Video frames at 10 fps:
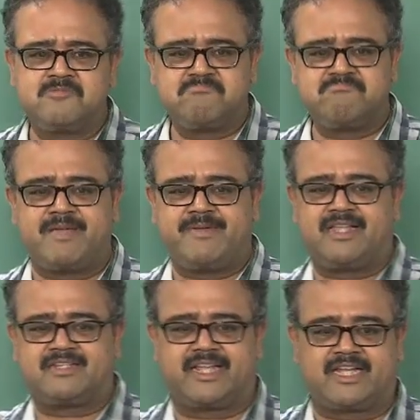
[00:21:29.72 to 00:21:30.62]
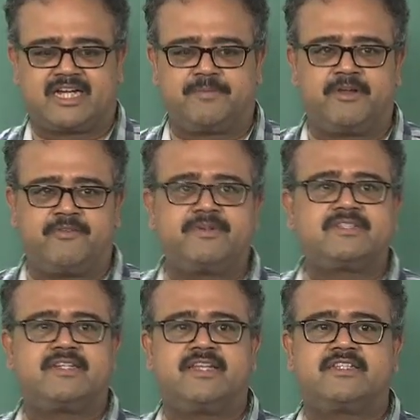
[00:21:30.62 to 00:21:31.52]
maybe there is like a couple of
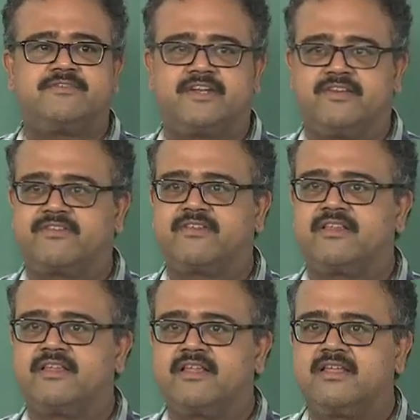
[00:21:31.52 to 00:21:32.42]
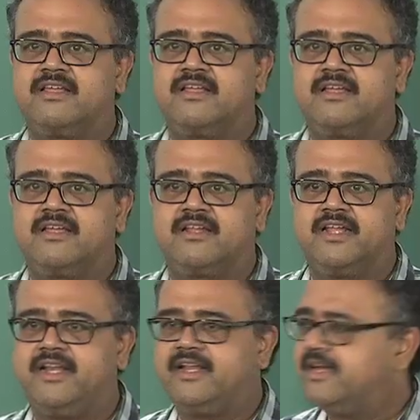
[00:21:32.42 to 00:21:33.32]
percentage difference,
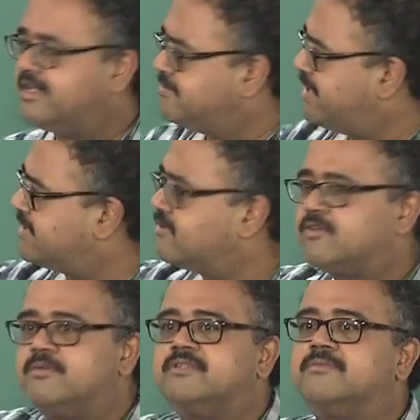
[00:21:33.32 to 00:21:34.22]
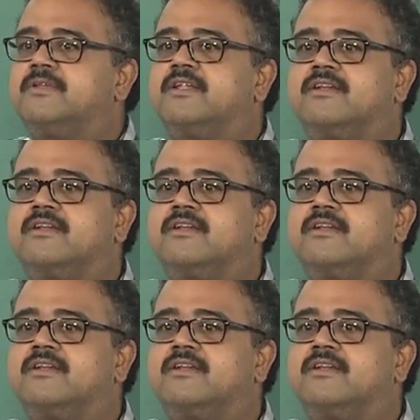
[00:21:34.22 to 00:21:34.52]
right, and the math is so much simpler.